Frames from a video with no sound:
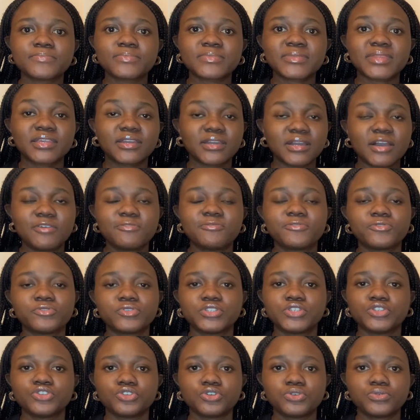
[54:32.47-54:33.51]

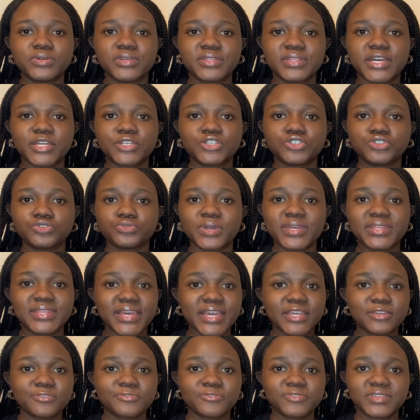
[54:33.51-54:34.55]
comfort in knowing that at the
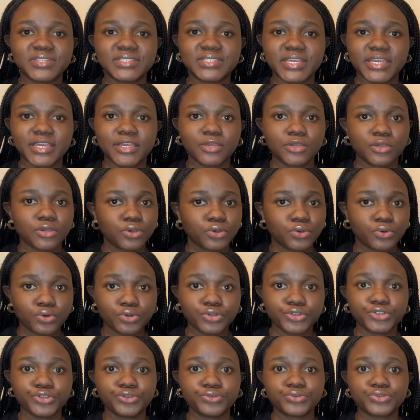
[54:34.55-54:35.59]
end of the day, God
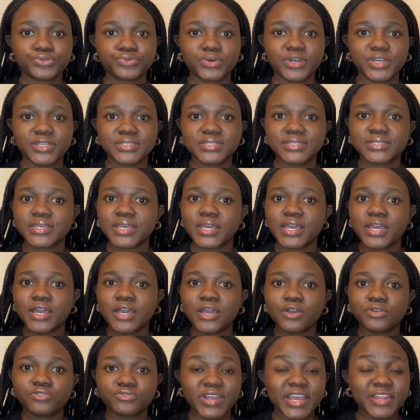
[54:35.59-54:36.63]
knows what's
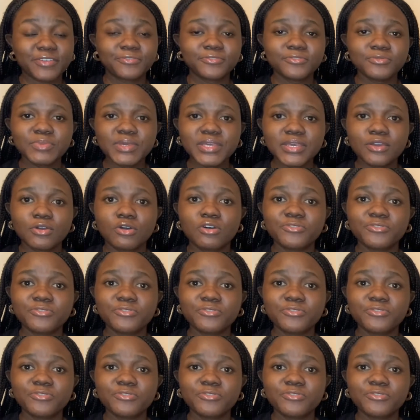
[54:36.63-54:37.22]
right for me.